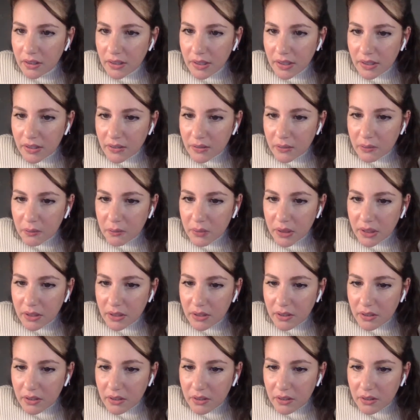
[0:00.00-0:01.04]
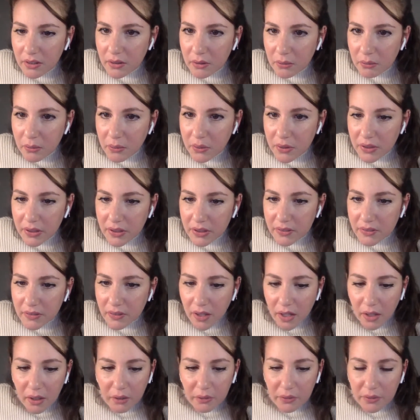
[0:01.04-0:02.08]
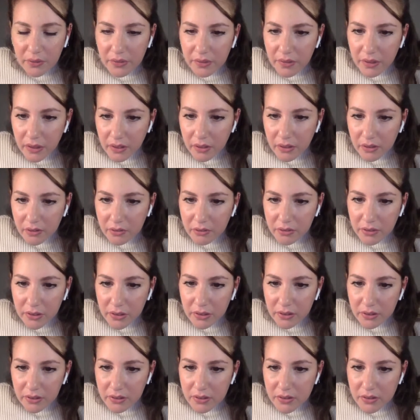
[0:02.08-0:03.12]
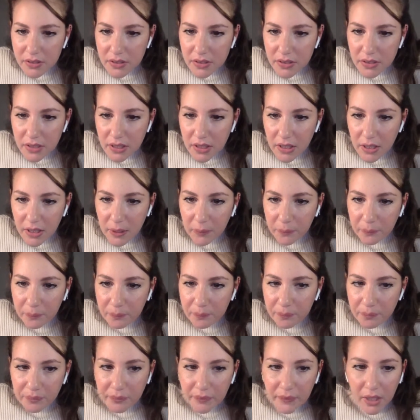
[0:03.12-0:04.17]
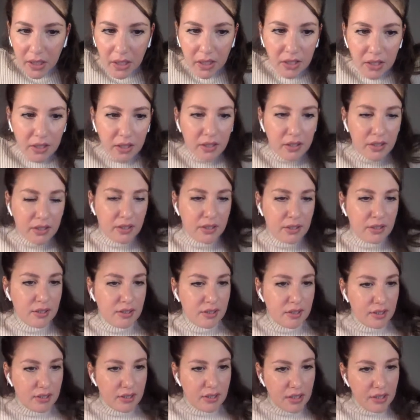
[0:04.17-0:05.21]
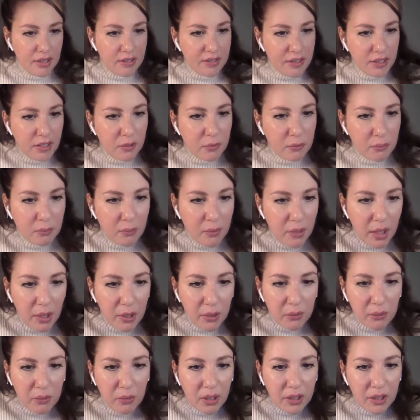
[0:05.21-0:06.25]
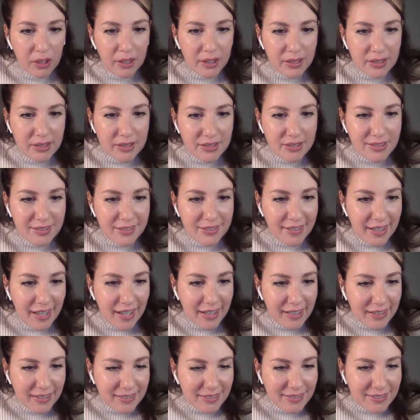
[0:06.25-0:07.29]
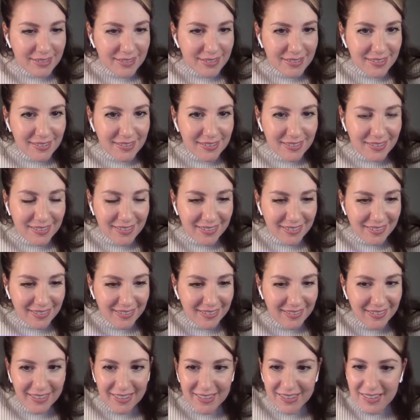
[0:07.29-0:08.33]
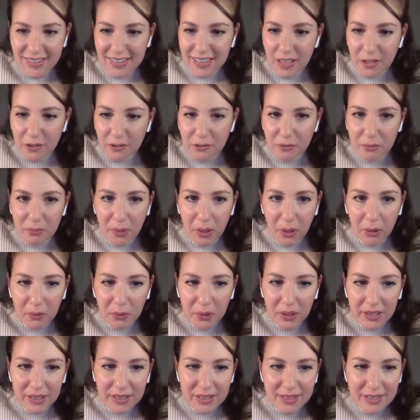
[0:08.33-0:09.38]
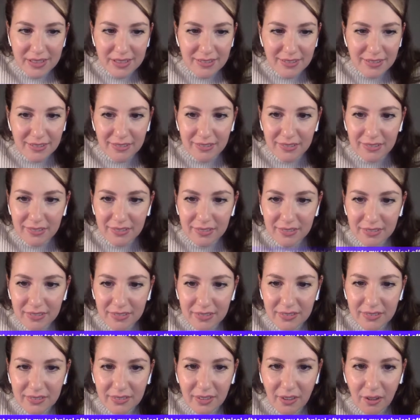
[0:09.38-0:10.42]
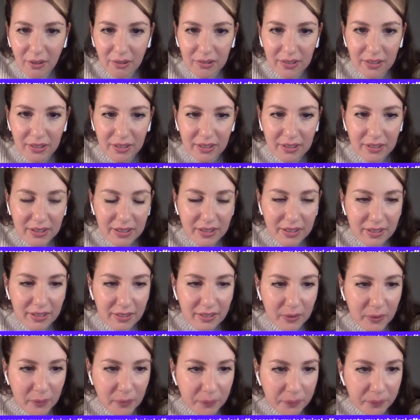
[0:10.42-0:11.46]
Let me put it out there for you to see. I think Marwa is next. Let's see if Marwa is still online.